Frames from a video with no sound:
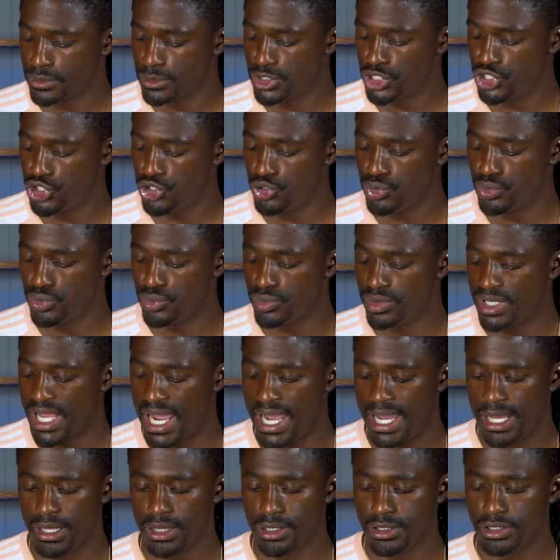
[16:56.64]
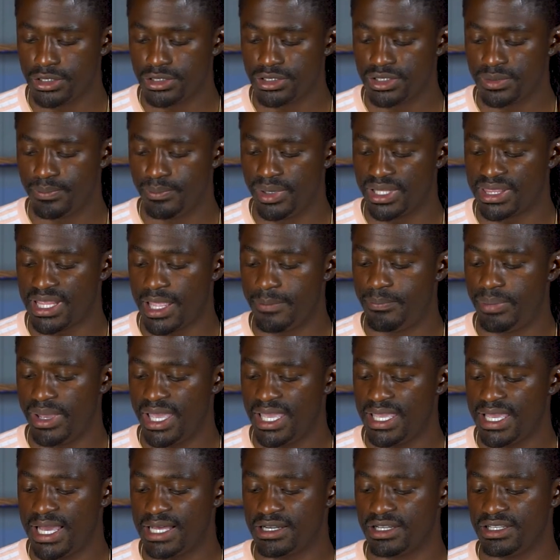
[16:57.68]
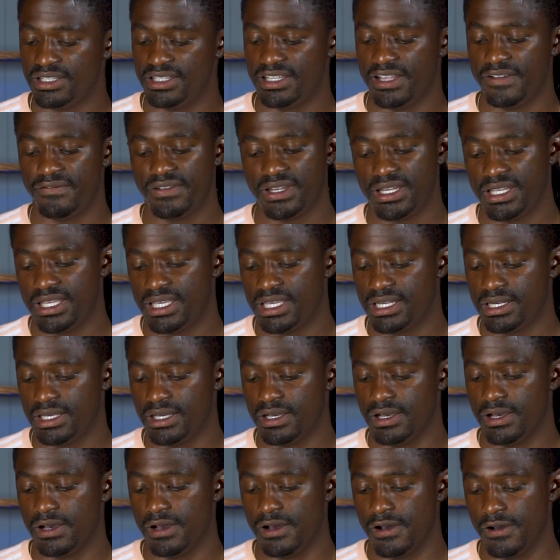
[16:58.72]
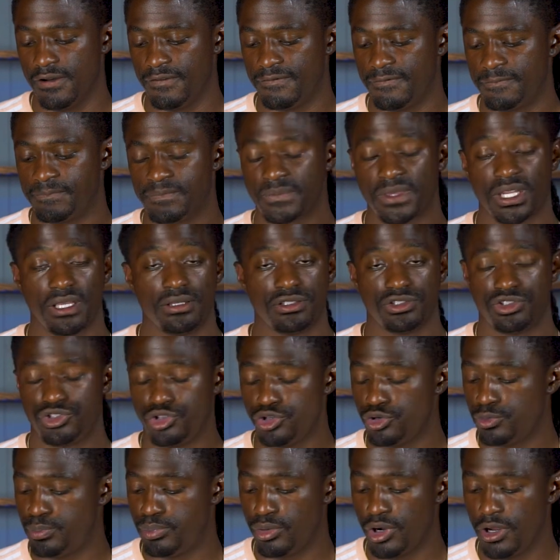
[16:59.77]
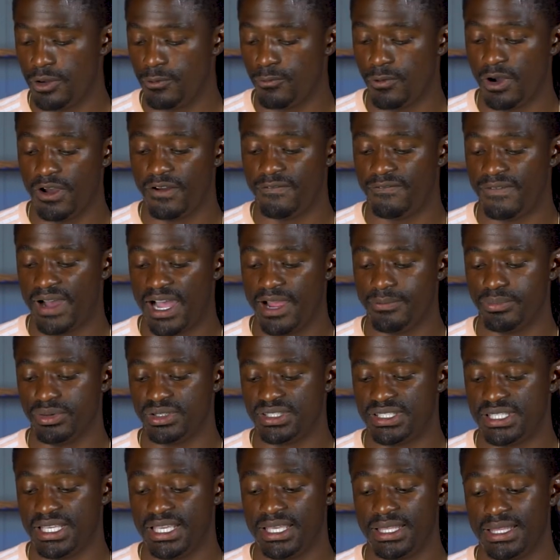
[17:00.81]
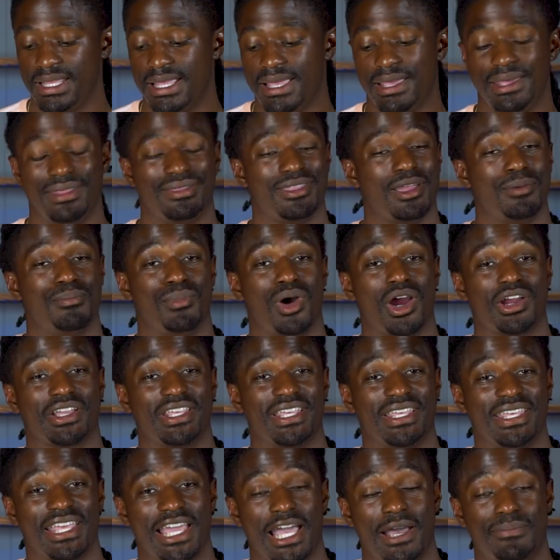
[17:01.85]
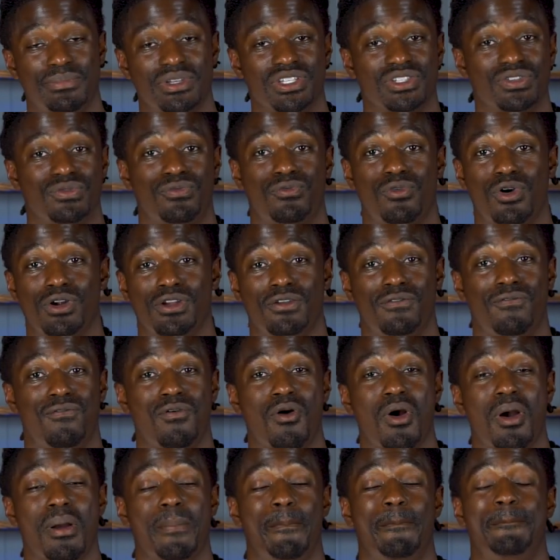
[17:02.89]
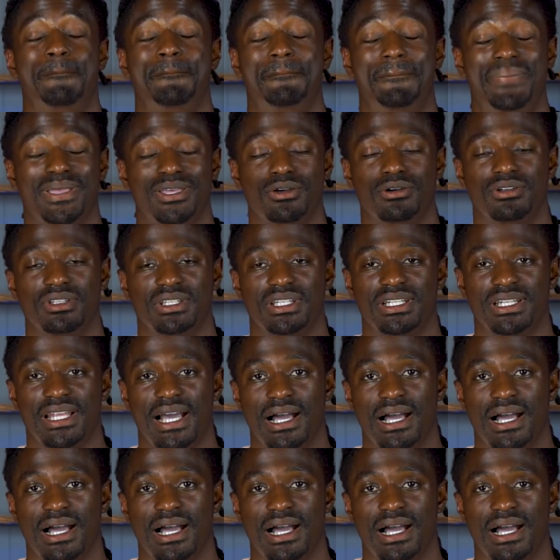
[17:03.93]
two dollars, but they pay out a dividend of two point one five percent. Their market cap is forty-four billion